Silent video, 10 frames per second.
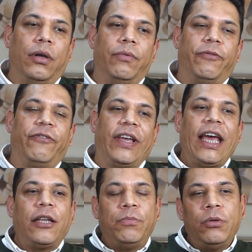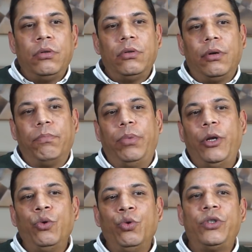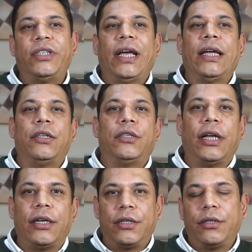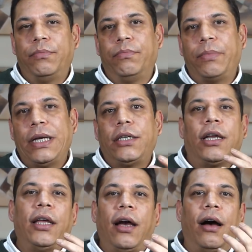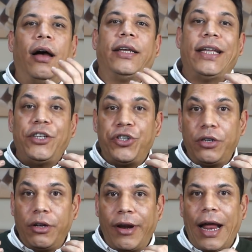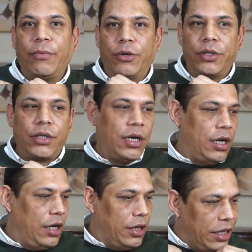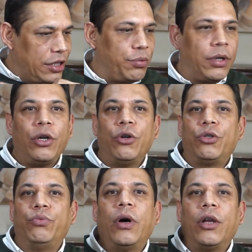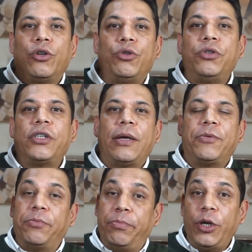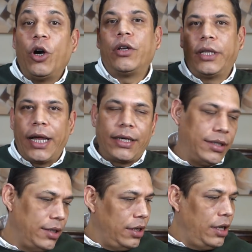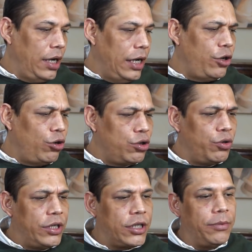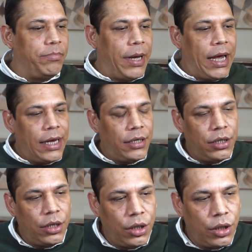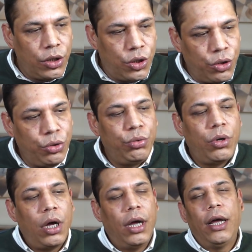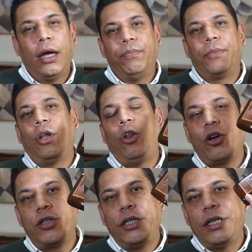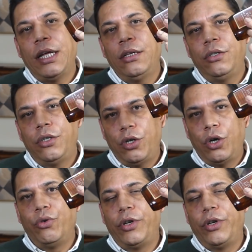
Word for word: forgettable blue scents that basically are attention grabbers. This one goes one or two steps beyond that. It also is compared to uh, L'Occitane's